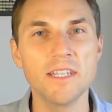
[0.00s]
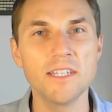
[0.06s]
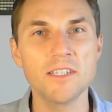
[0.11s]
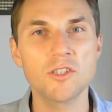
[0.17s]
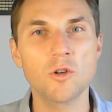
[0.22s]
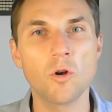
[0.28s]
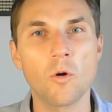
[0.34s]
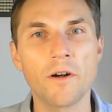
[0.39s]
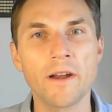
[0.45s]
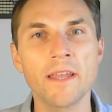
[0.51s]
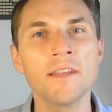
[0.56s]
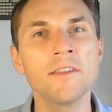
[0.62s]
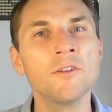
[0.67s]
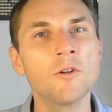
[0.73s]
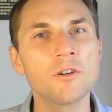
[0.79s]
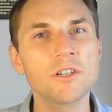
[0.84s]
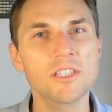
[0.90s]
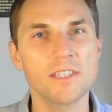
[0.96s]
lead scoring in
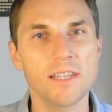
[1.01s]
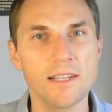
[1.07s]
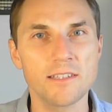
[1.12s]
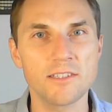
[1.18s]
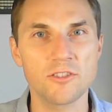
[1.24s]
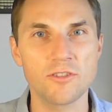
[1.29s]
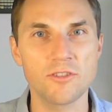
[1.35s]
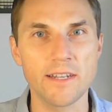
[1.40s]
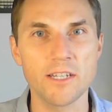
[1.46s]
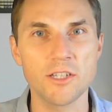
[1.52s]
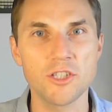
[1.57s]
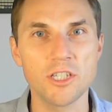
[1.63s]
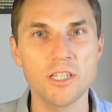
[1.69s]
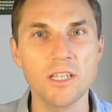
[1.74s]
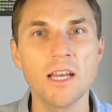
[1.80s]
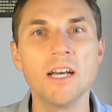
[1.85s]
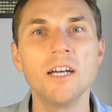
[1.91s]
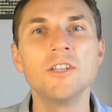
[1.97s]
your sales
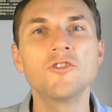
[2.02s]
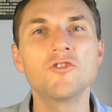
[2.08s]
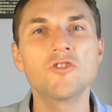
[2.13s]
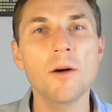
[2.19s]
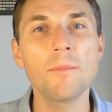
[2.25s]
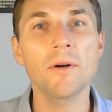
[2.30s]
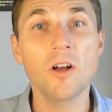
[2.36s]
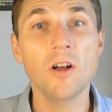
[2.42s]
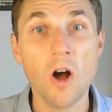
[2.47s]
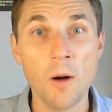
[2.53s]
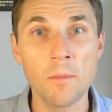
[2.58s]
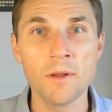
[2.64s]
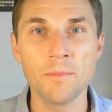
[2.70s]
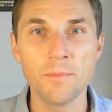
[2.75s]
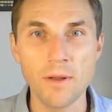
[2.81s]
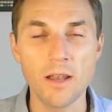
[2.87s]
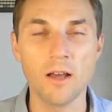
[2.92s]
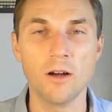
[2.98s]
strategy, drop a
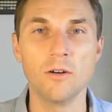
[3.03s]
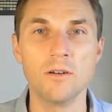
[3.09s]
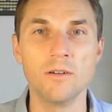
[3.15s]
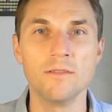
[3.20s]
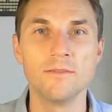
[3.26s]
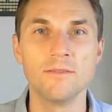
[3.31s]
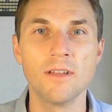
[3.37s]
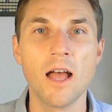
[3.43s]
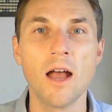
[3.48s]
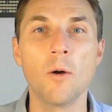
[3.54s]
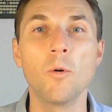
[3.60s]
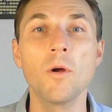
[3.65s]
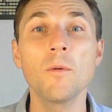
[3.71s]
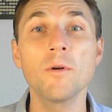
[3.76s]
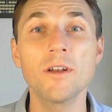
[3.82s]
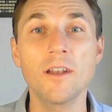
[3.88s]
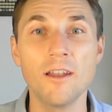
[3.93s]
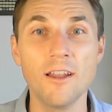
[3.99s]
comment below. We
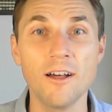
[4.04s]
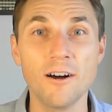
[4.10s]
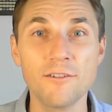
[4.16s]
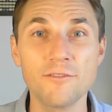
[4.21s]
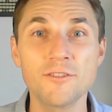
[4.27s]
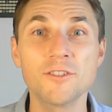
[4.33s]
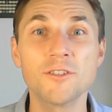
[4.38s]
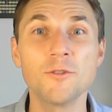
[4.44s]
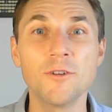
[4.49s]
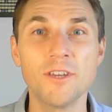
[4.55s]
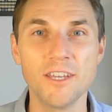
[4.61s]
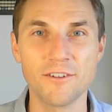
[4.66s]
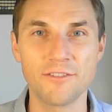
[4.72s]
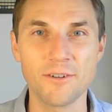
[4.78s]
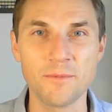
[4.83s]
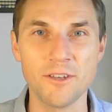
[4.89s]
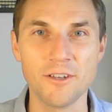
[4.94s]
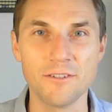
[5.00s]
would love to hear
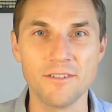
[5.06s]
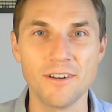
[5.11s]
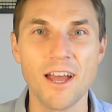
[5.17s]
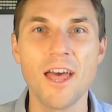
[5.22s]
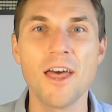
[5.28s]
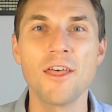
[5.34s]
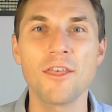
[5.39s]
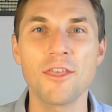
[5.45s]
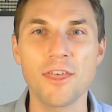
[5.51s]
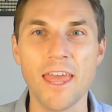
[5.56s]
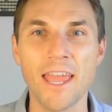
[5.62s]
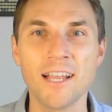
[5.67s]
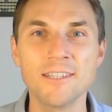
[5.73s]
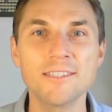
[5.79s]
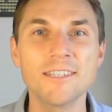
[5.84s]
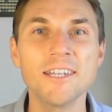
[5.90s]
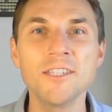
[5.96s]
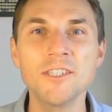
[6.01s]
from you.
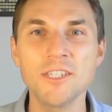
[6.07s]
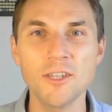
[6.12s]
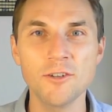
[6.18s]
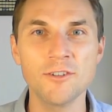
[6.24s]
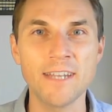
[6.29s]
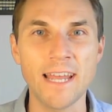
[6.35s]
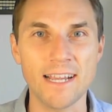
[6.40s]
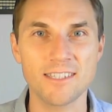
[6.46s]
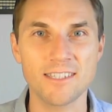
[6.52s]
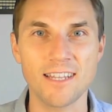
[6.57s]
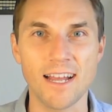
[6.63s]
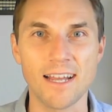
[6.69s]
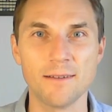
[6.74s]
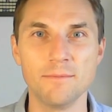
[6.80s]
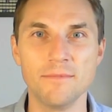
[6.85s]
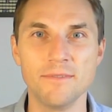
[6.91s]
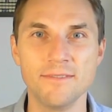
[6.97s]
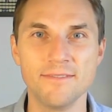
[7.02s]
Thanks and see you next
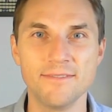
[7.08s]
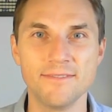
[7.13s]
time.